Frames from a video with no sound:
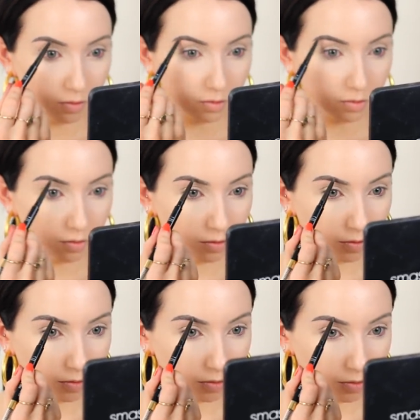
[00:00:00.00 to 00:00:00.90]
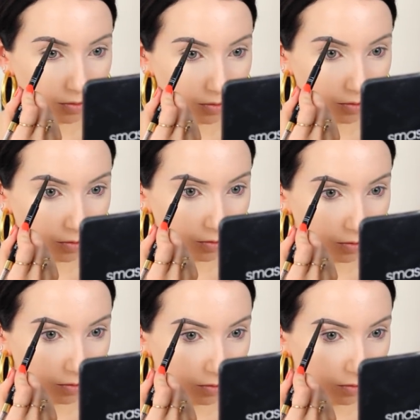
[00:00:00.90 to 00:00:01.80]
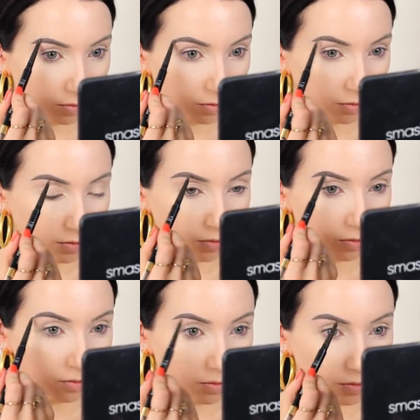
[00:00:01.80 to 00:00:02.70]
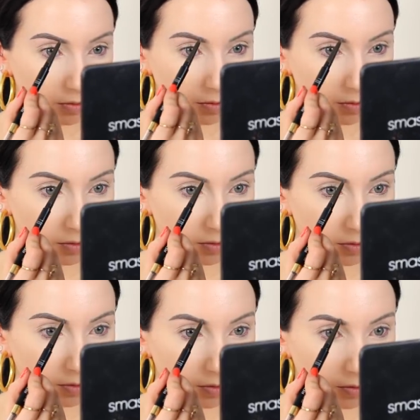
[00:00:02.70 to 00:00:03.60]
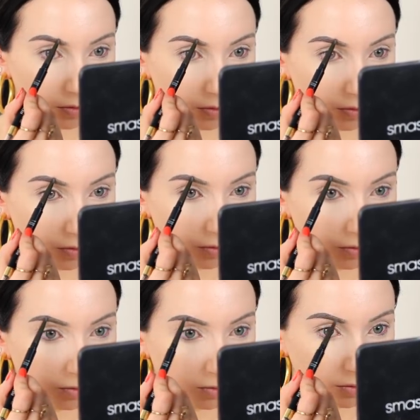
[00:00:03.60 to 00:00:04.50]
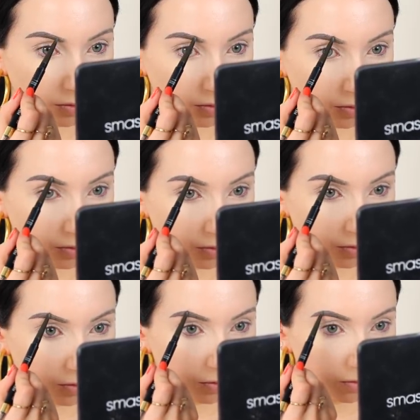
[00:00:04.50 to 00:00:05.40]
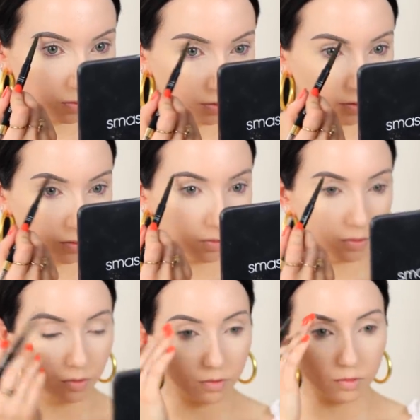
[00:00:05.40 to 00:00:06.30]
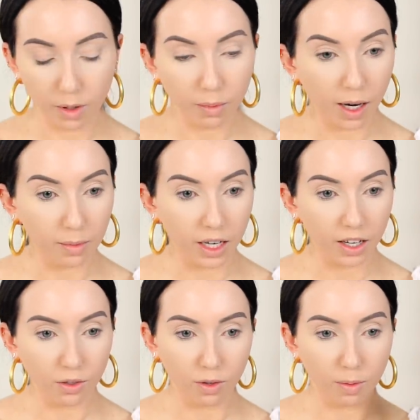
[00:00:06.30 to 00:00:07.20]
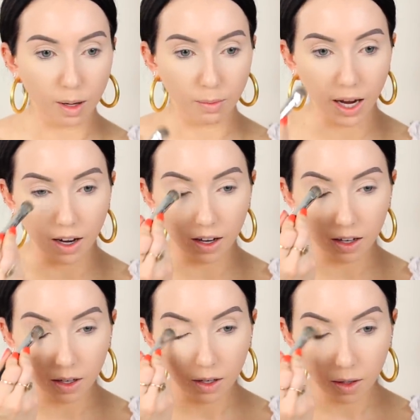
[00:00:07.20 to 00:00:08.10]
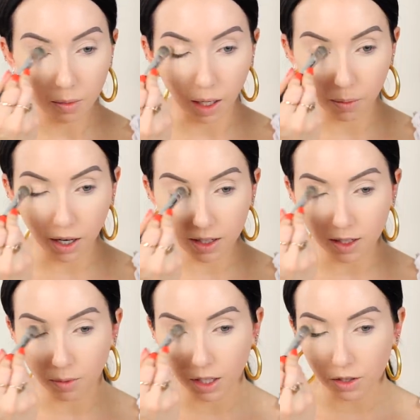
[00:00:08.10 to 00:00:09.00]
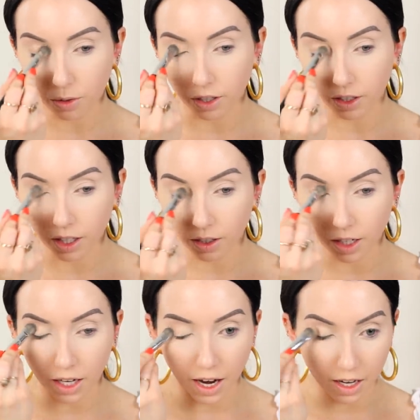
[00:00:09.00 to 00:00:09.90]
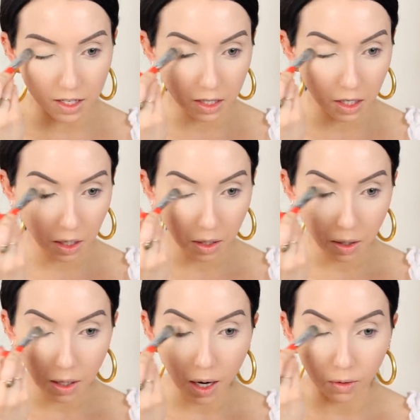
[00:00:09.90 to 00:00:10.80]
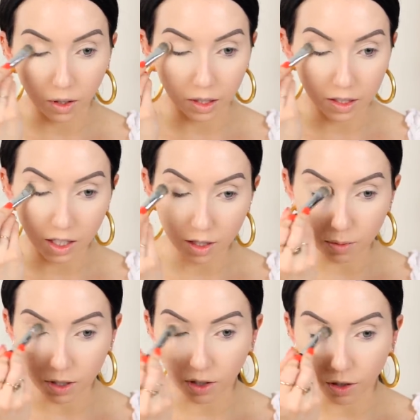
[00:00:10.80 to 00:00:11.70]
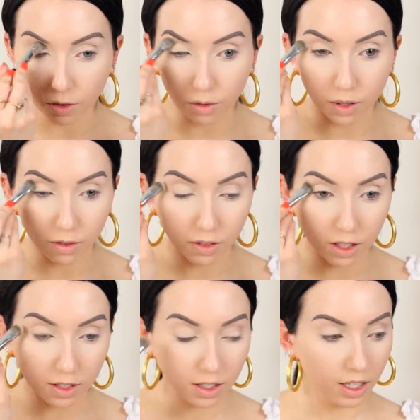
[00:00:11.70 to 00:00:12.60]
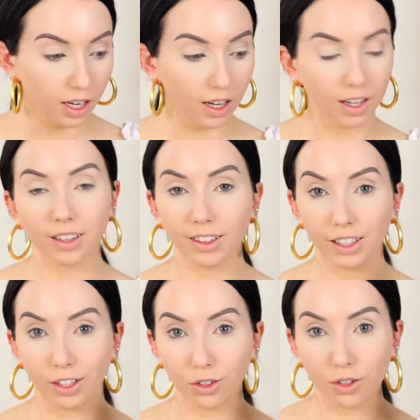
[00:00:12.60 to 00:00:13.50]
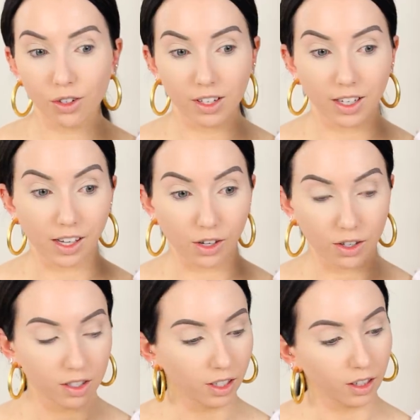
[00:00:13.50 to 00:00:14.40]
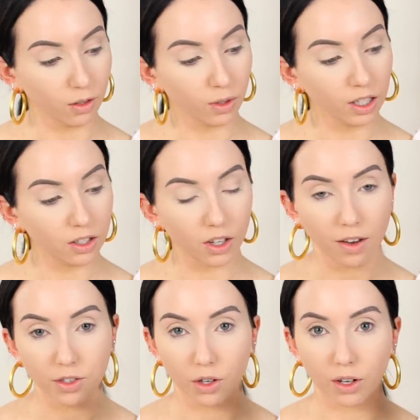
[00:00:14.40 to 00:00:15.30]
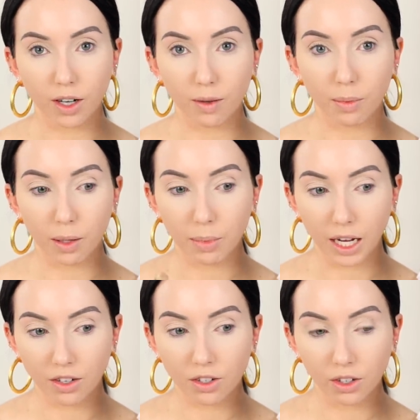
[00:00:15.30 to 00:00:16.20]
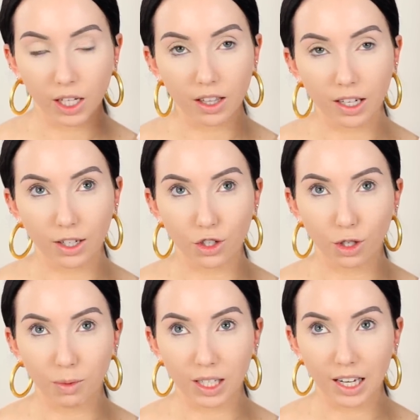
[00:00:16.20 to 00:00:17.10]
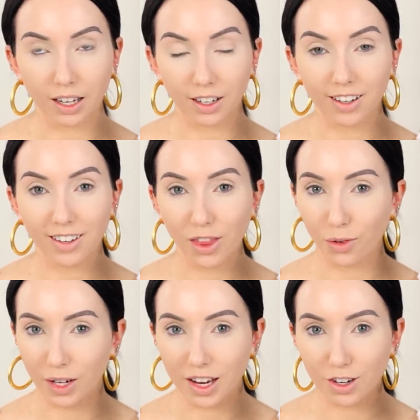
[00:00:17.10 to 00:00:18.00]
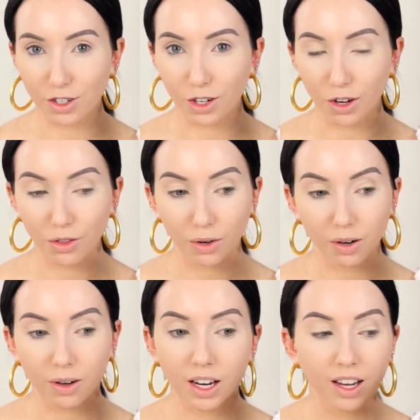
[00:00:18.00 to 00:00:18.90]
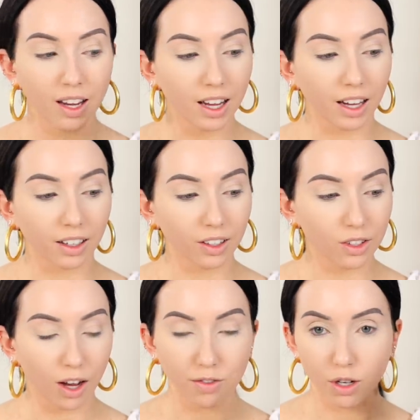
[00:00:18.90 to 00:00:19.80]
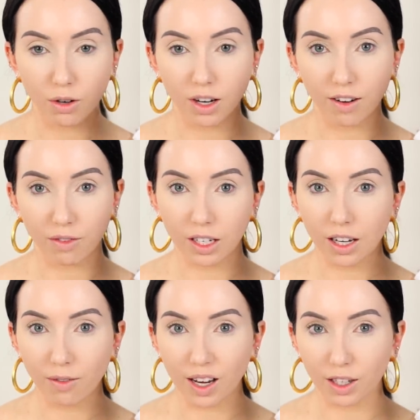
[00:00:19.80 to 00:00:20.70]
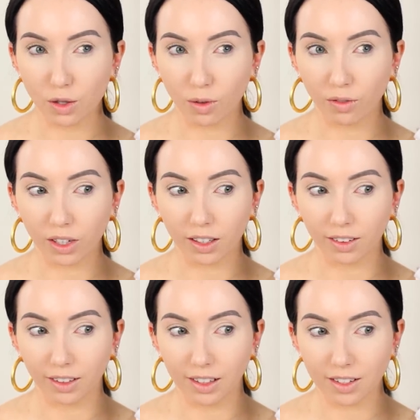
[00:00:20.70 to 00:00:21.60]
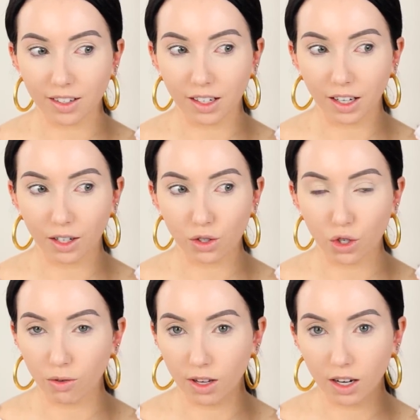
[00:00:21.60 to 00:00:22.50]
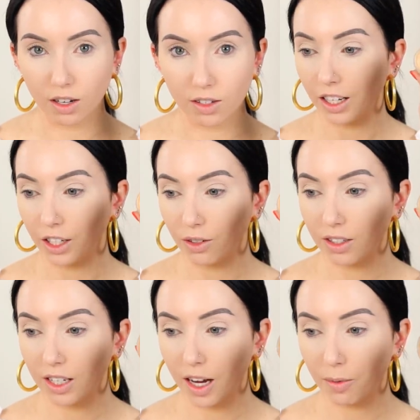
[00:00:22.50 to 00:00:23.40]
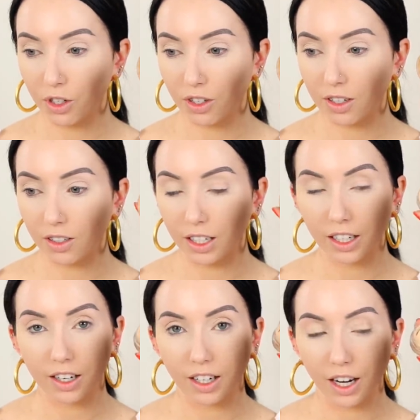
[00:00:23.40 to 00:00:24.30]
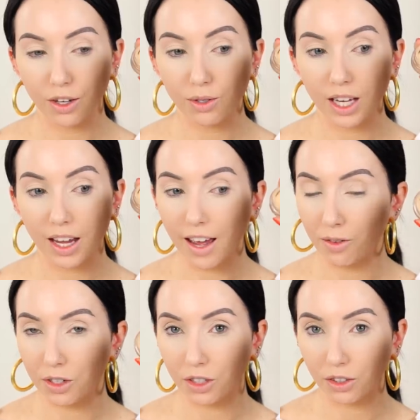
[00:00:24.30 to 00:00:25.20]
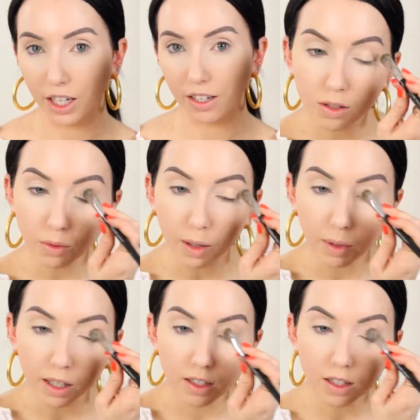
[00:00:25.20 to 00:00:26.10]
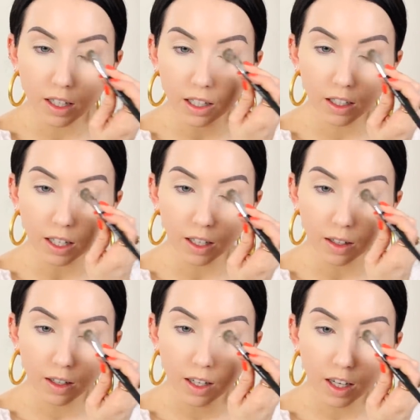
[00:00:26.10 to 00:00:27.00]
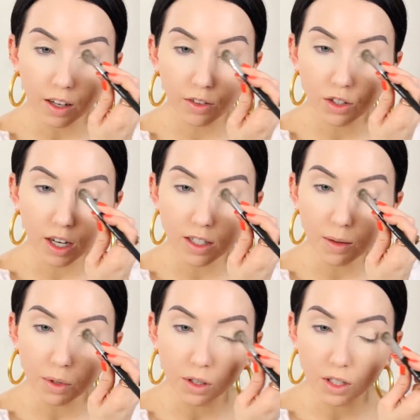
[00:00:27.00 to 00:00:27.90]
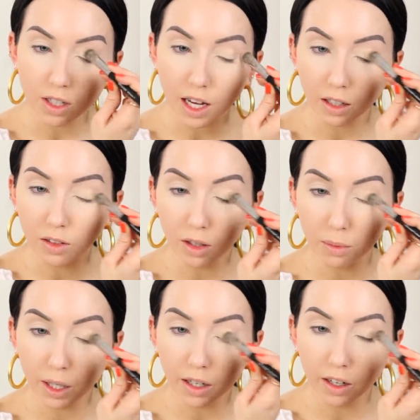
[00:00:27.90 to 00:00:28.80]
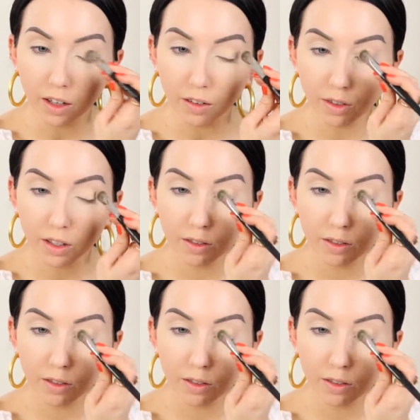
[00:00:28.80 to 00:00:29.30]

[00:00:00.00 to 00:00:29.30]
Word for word: drugstore brow pencil, I'd say go with this one or the Joah brow pencil if you like kind of like a stiffer formula. Brows are on. I'm going to prime my eyes with my MAC paint pot. Someone on Twitter the other day asked how long it takes me to go through one of these. Literal years. Like this one is soft ochre, but Painterly I think it took me like three years to go through, and soft ochre I feel like I've had this one for at least like two years. Like you can see how much is still in here and I use it every single day. Swear by this thing. And if it dries up you can just add a little bit of